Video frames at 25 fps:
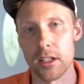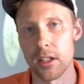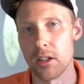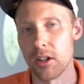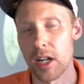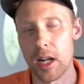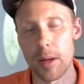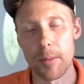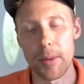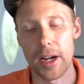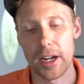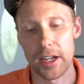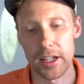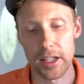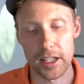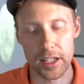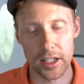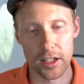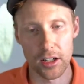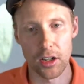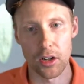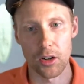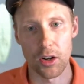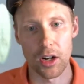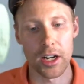And I'm not going to
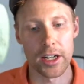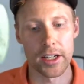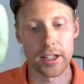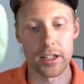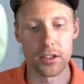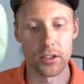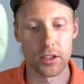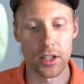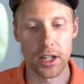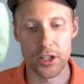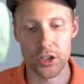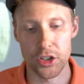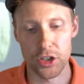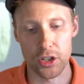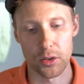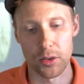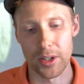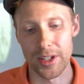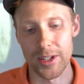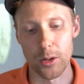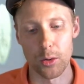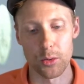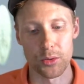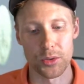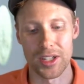get all ideological.
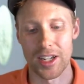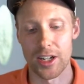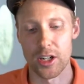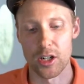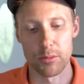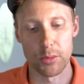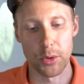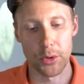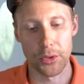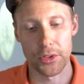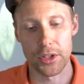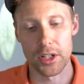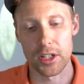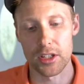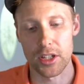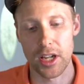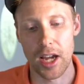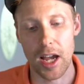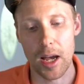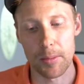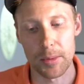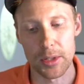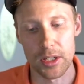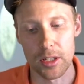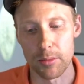I know terrible things
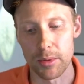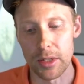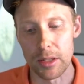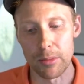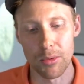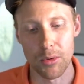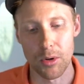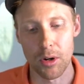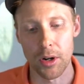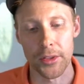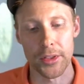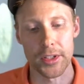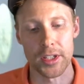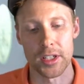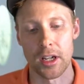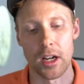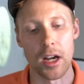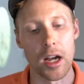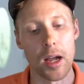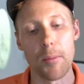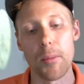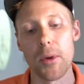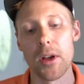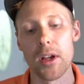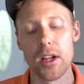happen to people all the
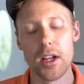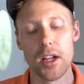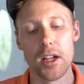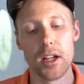time.